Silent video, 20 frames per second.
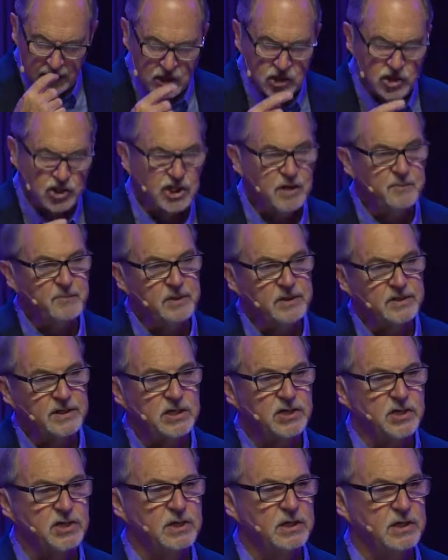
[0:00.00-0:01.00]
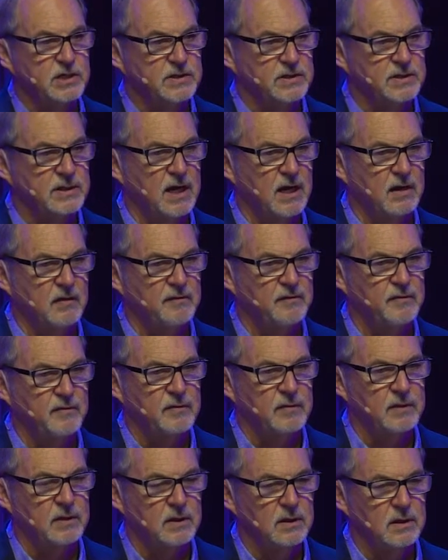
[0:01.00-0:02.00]
She positioned herself
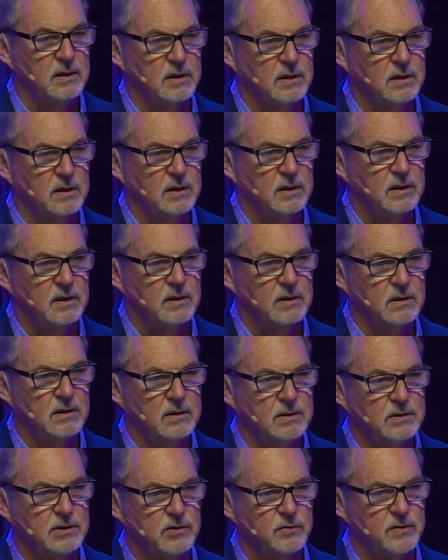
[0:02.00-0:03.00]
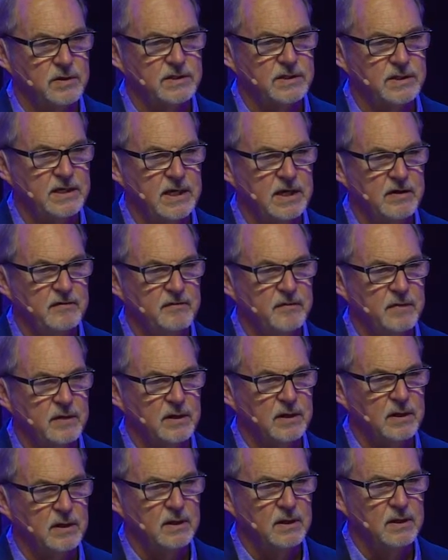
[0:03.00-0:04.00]
to receive
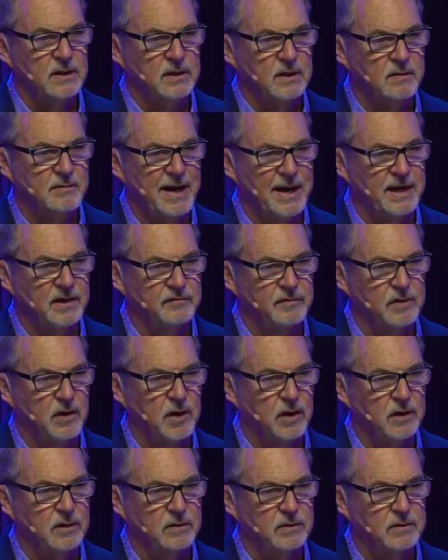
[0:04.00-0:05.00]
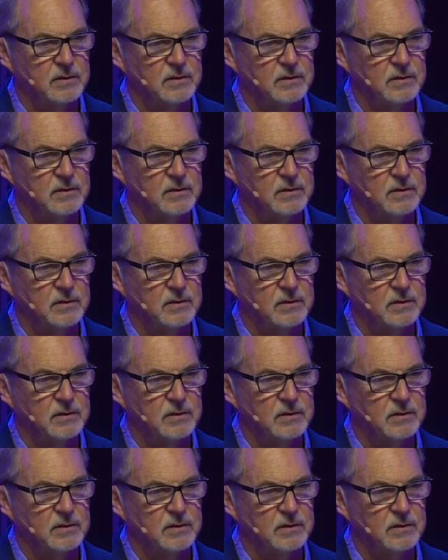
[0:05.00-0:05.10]
the man of God.